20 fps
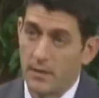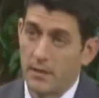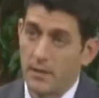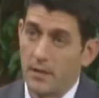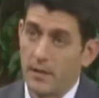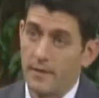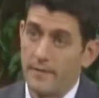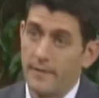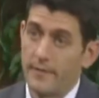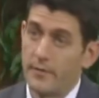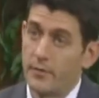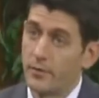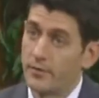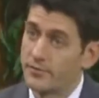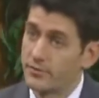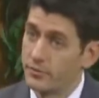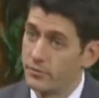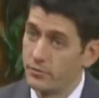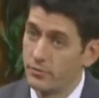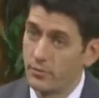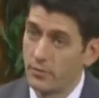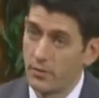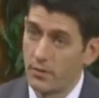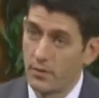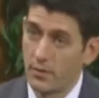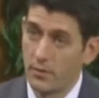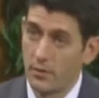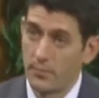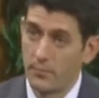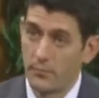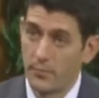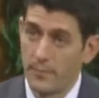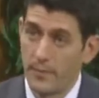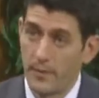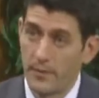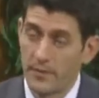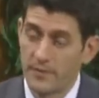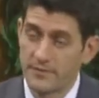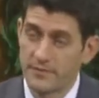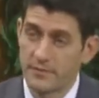And then there are 2
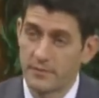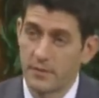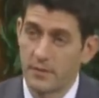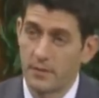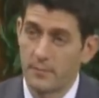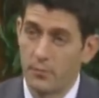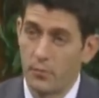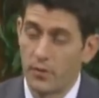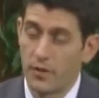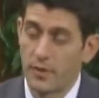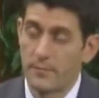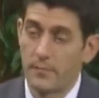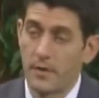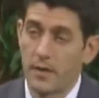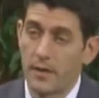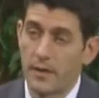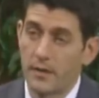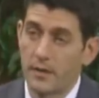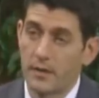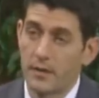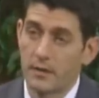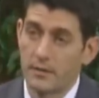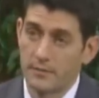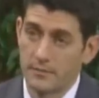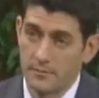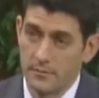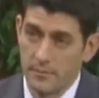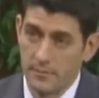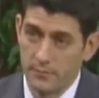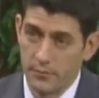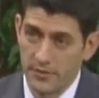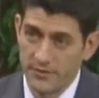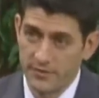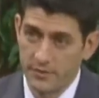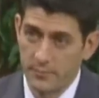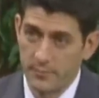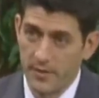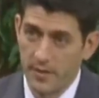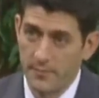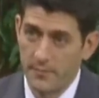Republicans appointed by
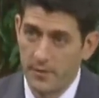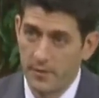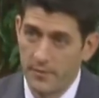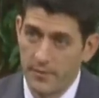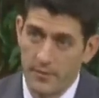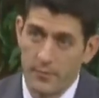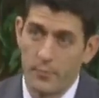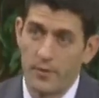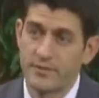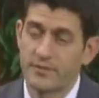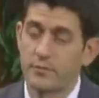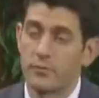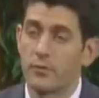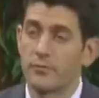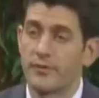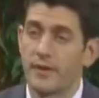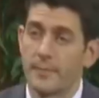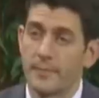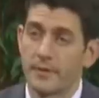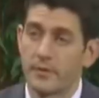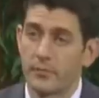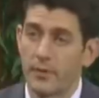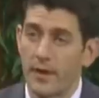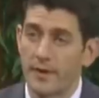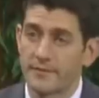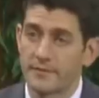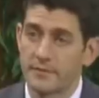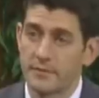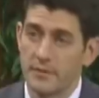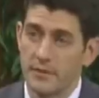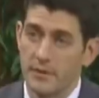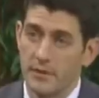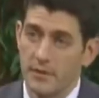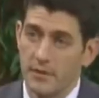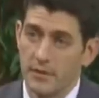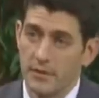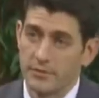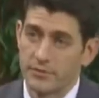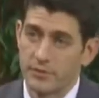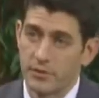President Obama, and the rest are all Democrats.
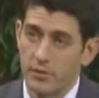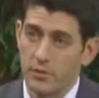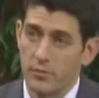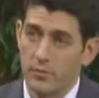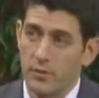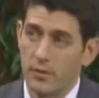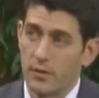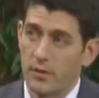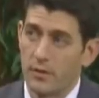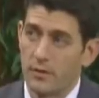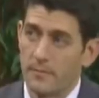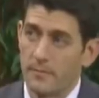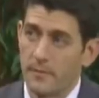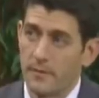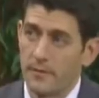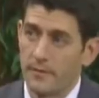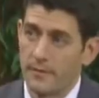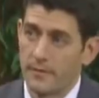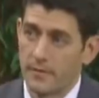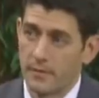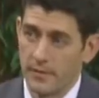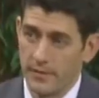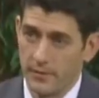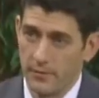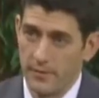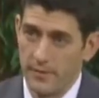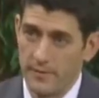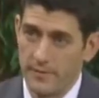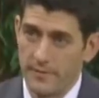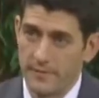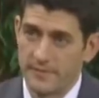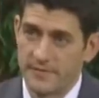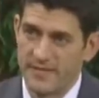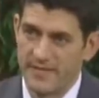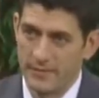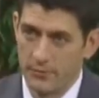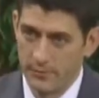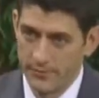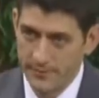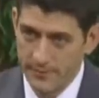So clearly the
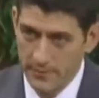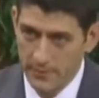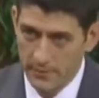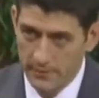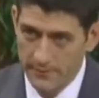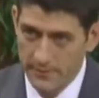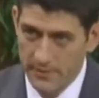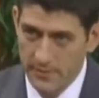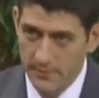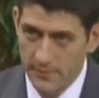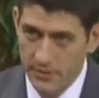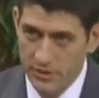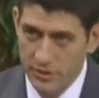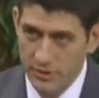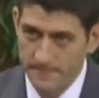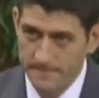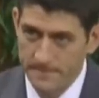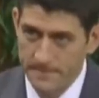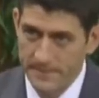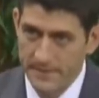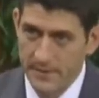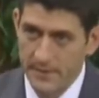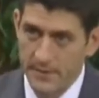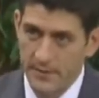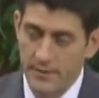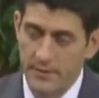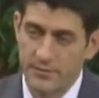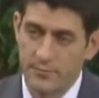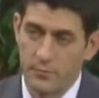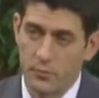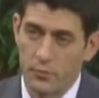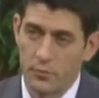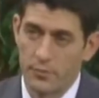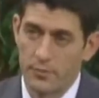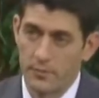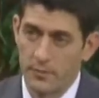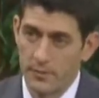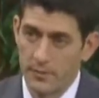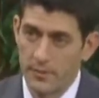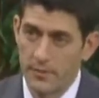tilt of the commission is
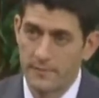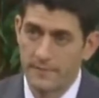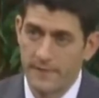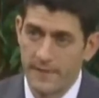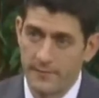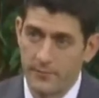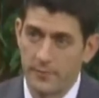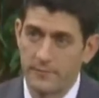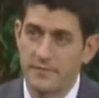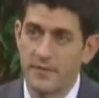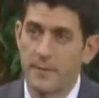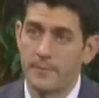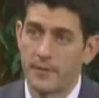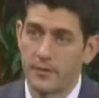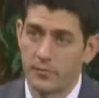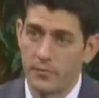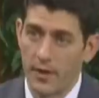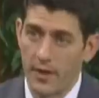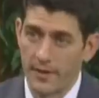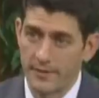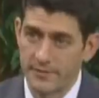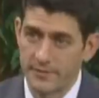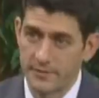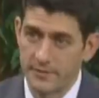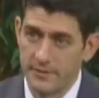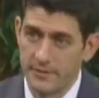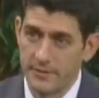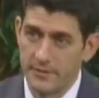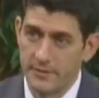more in favor of Democrats,